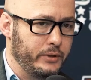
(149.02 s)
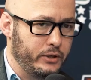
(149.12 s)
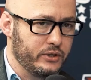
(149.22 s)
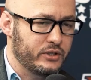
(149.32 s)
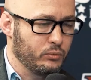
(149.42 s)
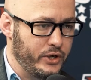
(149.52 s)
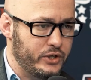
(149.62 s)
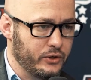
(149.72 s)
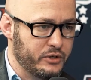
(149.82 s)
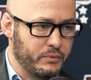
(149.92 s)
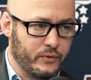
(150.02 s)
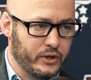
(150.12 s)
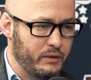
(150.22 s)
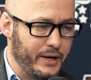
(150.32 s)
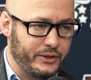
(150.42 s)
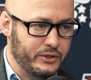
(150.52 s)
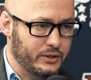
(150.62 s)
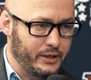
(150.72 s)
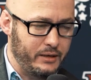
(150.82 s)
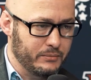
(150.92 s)
doing some research before they make these
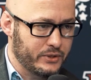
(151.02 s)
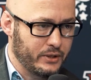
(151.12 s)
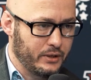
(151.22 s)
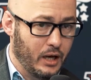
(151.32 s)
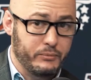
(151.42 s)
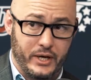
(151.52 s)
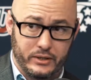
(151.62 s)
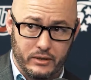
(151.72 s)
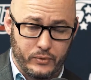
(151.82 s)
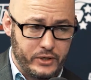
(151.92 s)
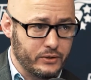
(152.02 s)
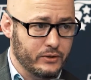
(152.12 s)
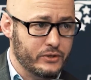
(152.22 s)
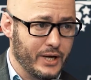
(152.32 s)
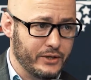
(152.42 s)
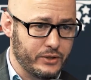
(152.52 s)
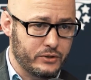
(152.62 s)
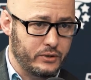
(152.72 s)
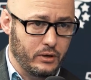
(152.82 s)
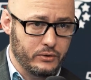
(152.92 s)
claims. Objective research, not
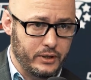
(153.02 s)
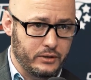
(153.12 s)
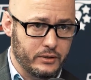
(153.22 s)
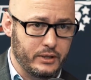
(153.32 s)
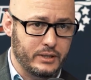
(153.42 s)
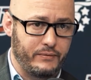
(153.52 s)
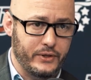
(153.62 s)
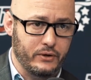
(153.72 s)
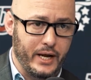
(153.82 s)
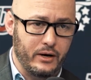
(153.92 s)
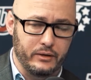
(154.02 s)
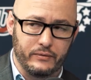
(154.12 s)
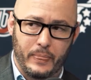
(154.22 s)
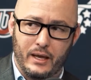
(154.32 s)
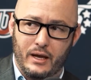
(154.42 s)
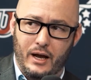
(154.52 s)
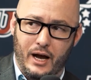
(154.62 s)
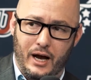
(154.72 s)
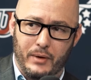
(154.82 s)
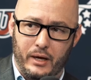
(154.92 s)
just things that fit their narrative.
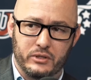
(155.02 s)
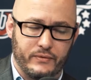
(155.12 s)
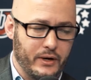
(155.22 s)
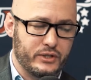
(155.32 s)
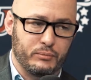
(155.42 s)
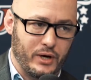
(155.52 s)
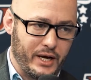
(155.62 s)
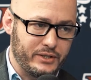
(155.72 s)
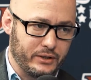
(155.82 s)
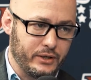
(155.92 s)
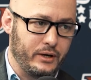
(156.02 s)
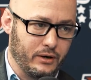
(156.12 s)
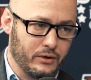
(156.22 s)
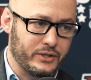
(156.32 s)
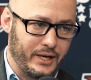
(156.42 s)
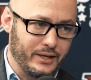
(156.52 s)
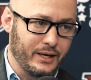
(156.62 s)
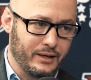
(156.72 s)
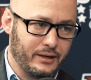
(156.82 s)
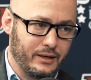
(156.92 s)
It was very surprising to hear her say
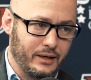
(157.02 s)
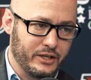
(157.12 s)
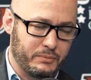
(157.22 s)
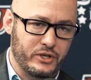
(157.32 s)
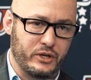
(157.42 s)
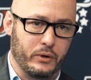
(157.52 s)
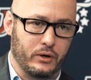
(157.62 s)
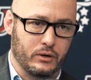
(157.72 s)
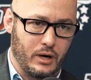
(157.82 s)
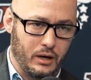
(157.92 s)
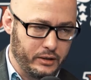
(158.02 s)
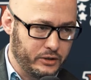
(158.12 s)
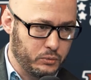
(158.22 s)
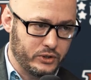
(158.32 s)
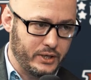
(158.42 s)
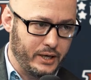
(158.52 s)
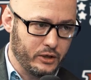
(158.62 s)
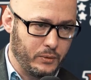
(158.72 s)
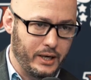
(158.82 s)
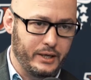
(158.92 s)
that, especially when her colleagues would say
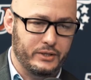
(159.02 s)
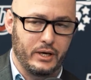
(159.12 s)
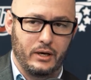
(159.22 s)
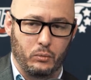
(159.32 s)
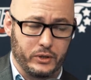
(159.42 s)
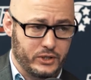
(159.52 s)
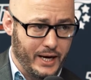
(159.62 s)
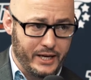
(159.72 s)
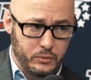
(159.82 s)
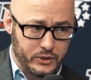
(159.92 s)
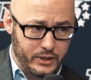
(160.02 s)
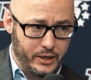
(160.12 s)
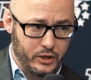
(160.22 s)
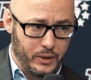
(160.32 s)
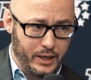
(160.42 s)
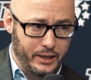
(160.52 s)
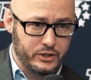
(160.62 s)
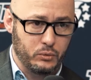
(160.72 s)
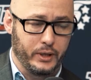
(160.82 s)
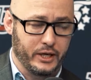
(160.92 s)
otherwise, when science would say
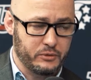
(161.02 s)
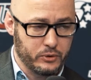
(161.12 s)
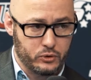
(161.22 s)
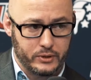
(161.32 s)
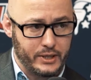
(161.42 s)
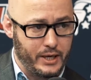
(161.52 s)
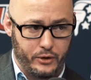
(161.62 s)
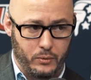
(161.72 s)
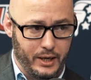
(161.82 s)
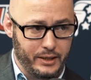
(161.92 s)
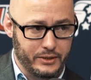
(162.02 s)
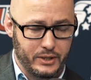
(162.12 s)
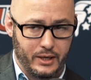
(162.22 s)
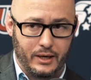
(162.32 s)
otherwise, when experts would say otherwise.